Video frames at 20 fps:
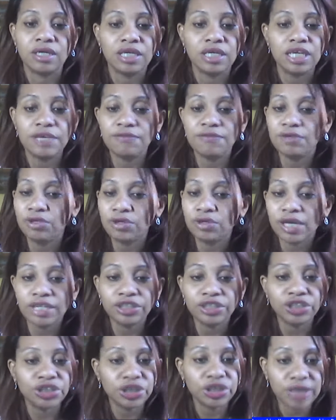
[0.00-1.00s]
Even you can
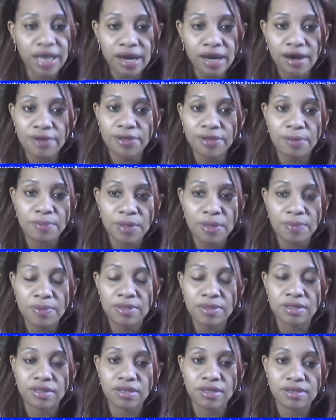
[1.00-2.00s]
share other
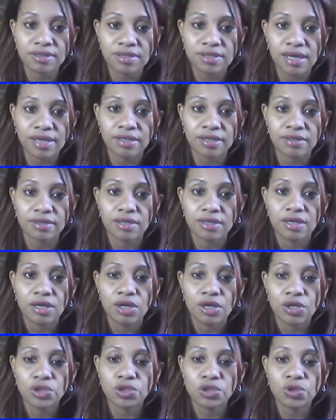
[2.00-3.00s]
people's content.
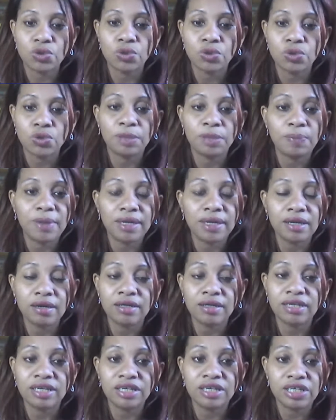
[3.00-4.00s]
So depending
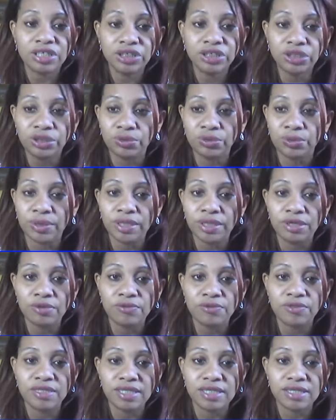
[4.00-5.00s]
on the niche you're in,
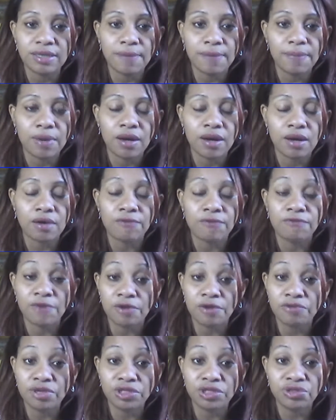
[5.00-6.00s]
you've seen a
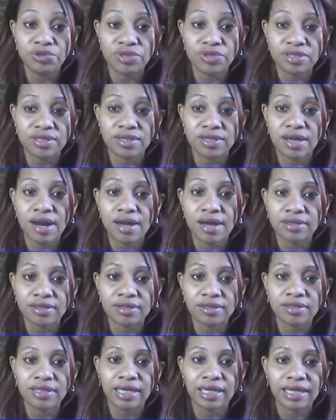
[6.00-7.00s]
very interesting
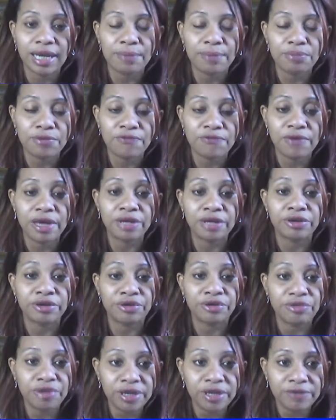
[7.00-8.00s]
article that can provide
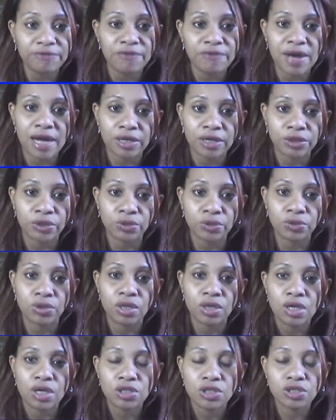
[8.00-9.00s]
great value
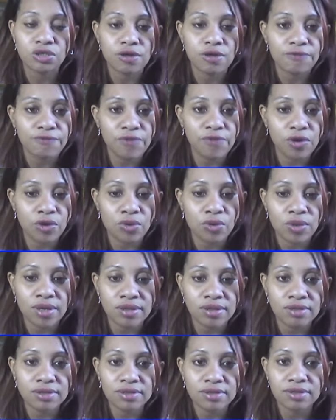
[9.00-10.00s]
to your
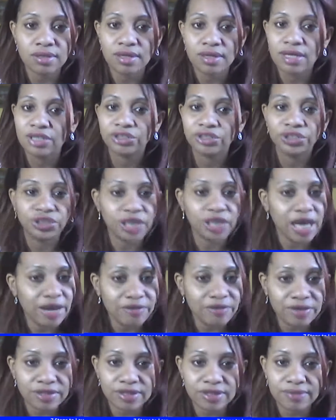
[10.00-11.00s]
followers.
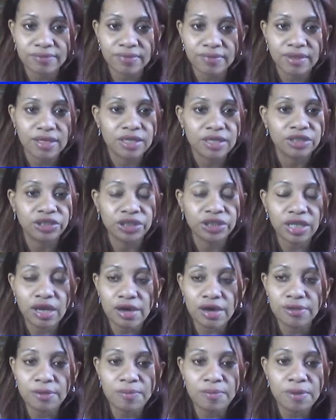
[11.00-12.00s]
Share it. Share
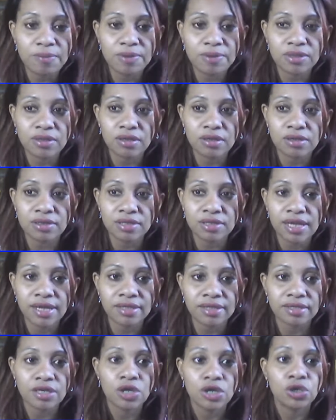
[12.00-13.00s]
other people's
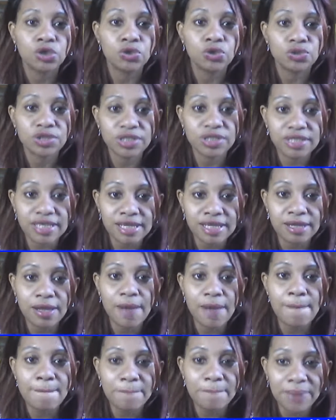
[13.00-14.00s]
content. You're still
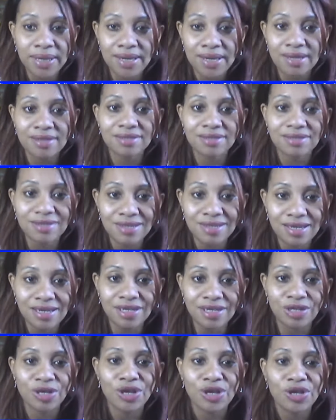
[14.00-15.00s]
being
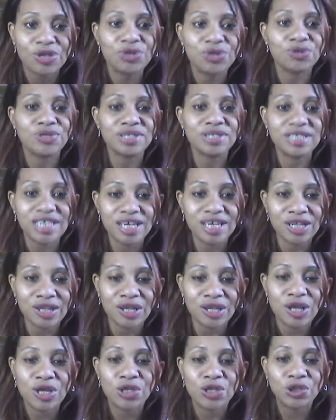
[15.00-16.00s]
seen. You're still
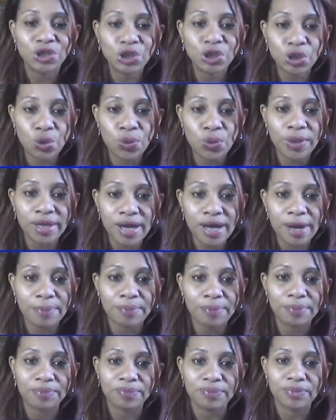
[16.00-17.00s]
showing up.
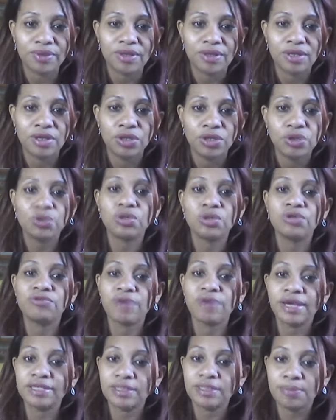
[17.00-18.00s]
You could
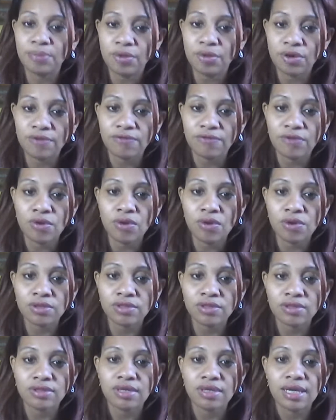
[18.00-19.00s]
write a book, of
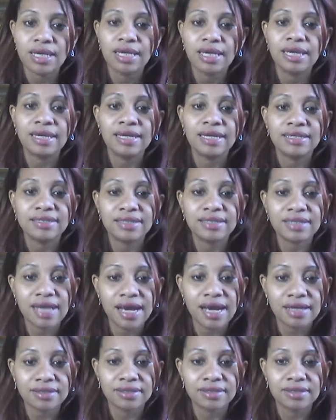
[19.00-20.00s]
course, LinkedIn
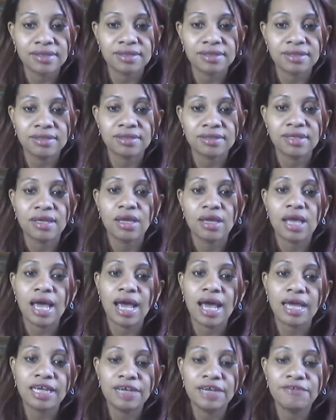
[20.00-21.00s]
articles,
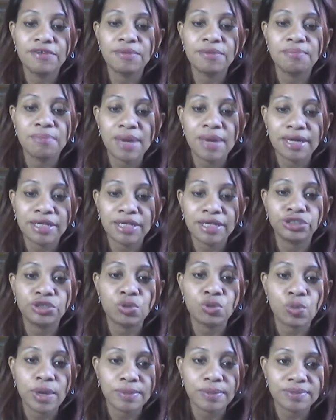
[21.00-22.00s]
and even manage your
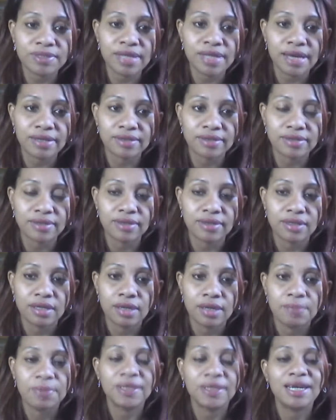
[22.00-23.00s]
website.
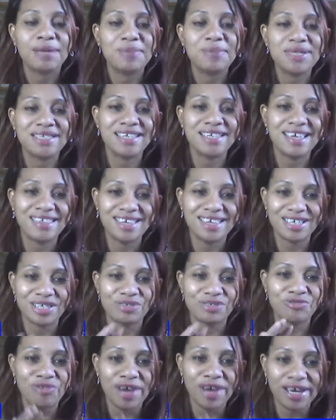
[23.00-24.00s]
But let me say this
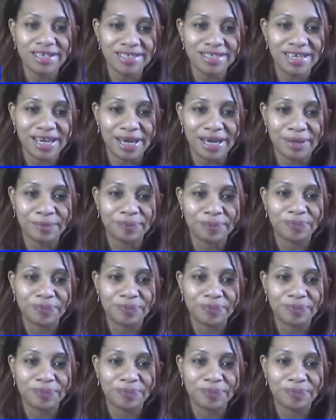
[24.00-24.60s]
right here.